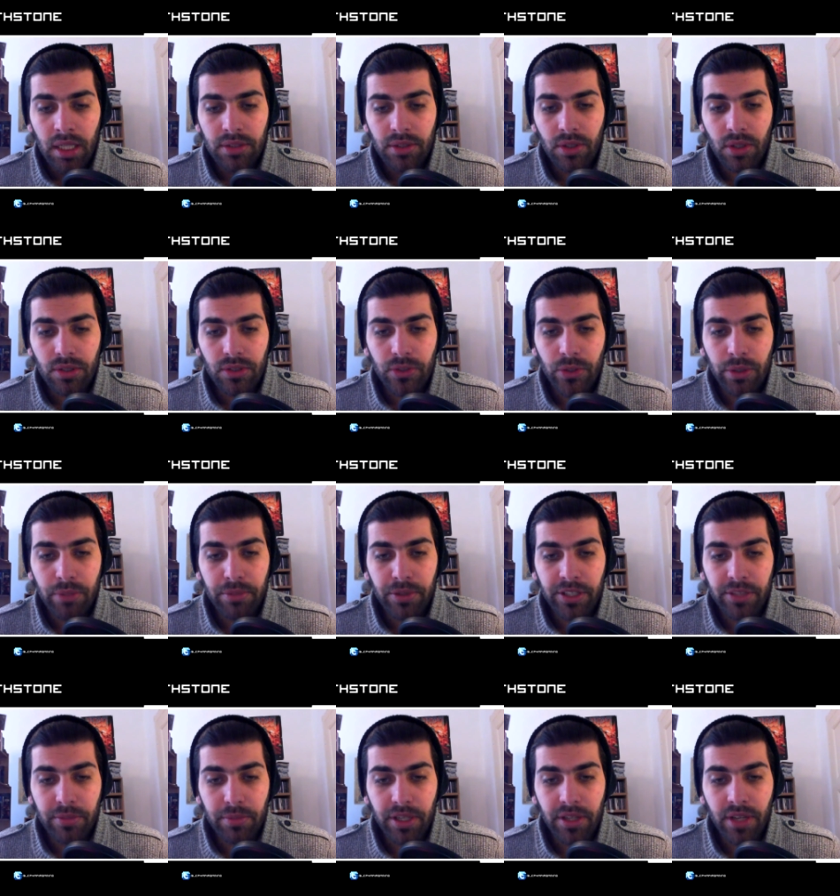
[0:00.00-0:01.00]
Not too
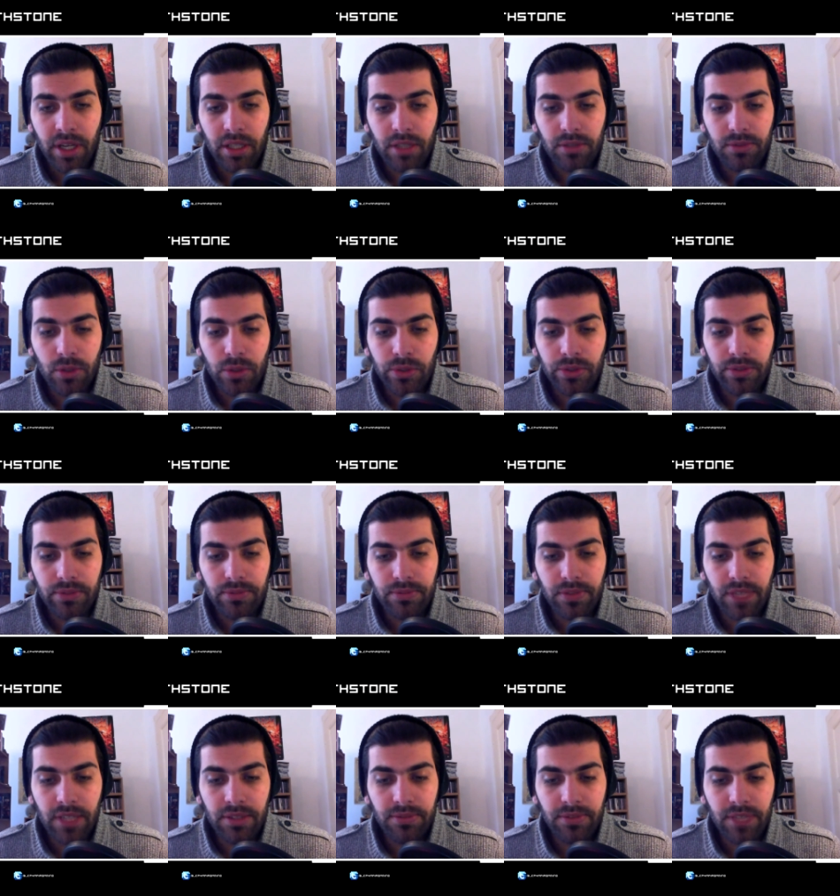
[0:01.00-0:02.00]
impressed by that. Of course, a
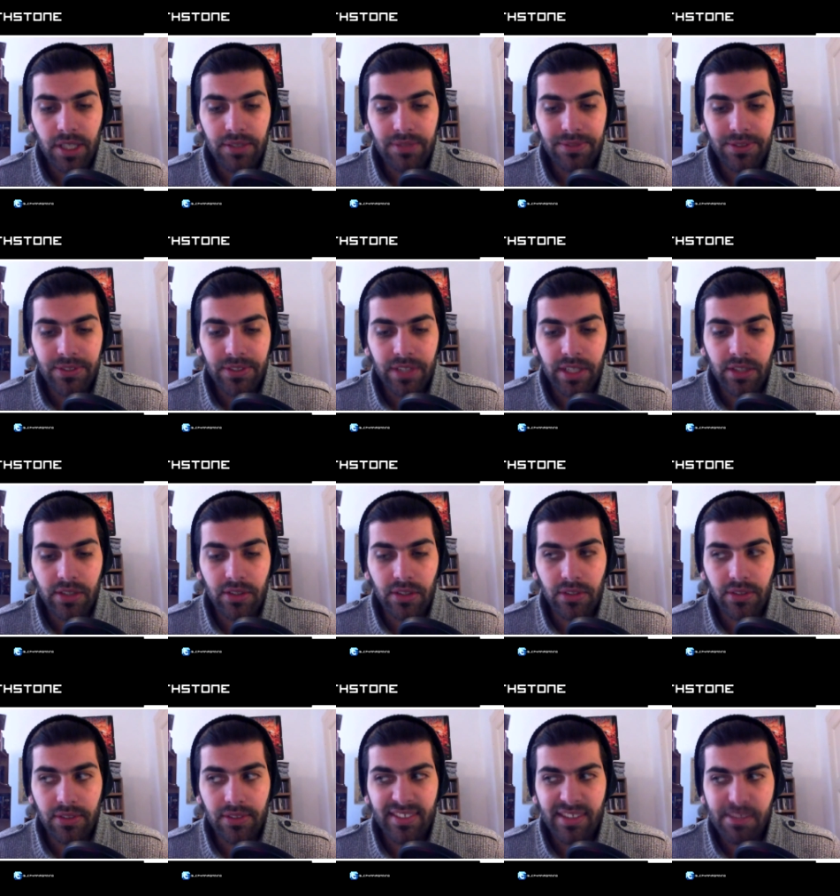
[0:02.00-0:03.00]
5/5 for 6
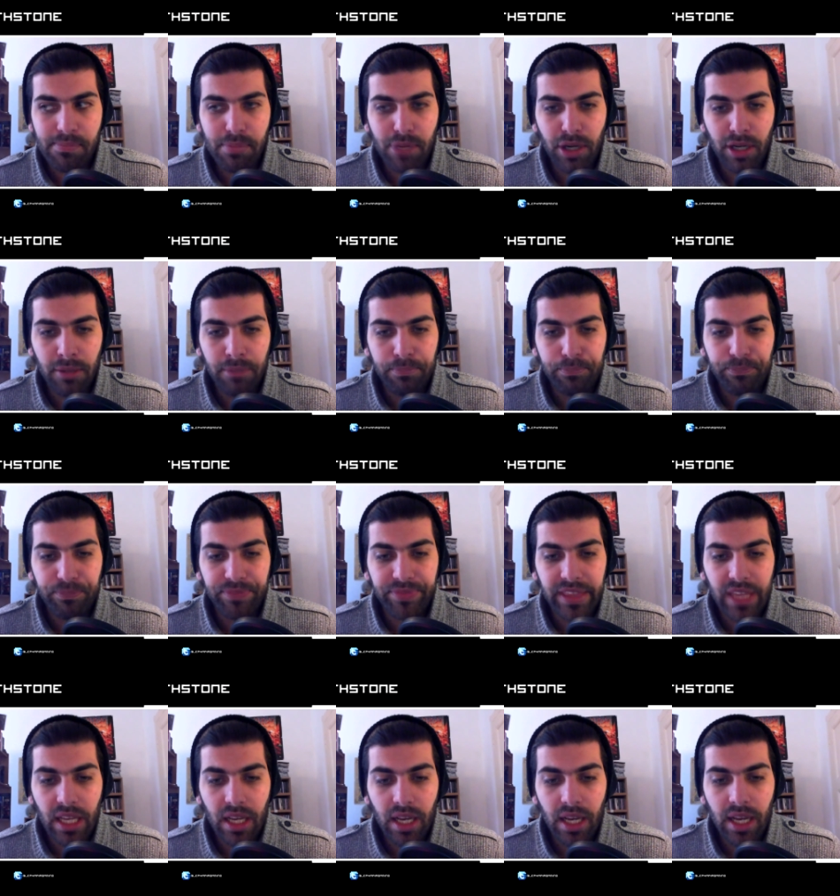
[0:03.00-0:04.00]
is subpar,
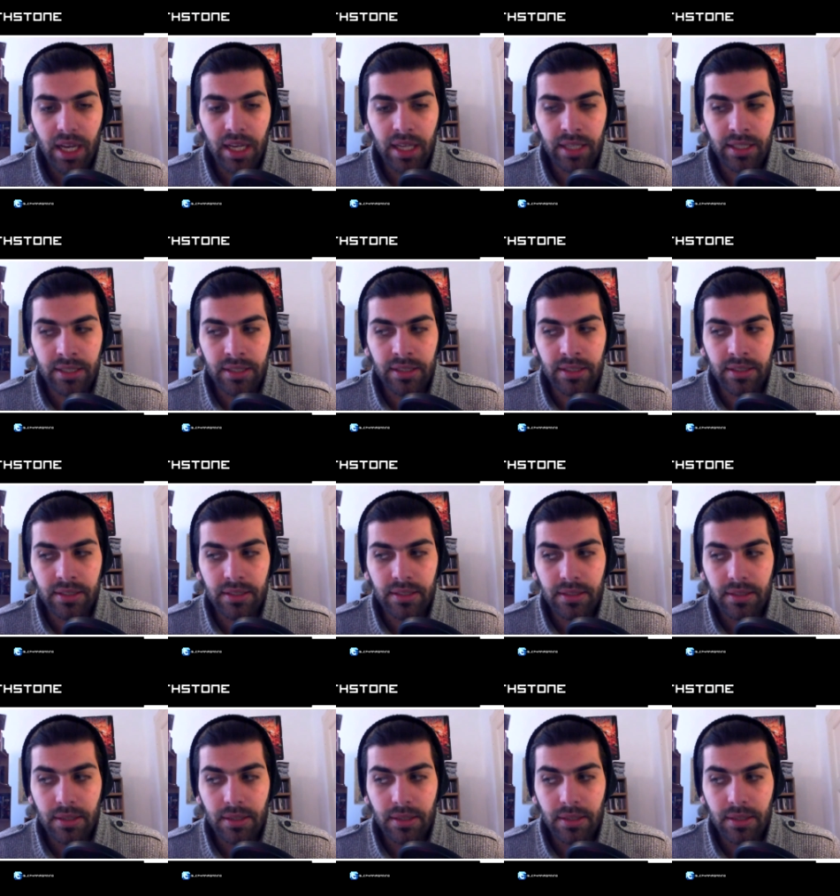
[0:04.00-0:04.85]
and